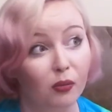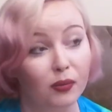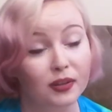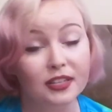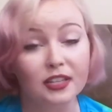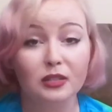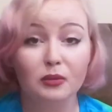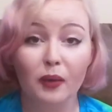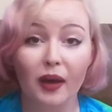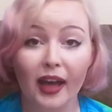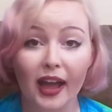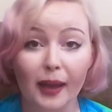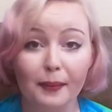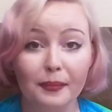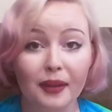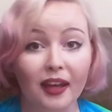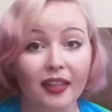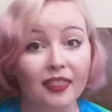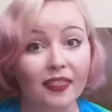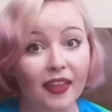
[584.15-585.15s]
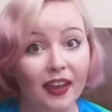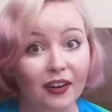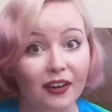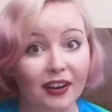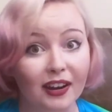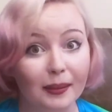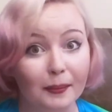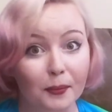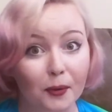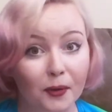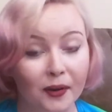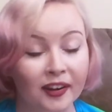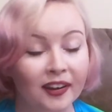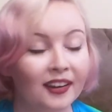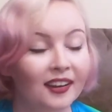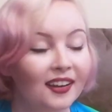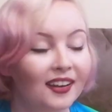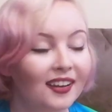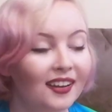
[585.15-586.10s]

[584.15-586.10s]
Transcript: which is why I'm not there anymore.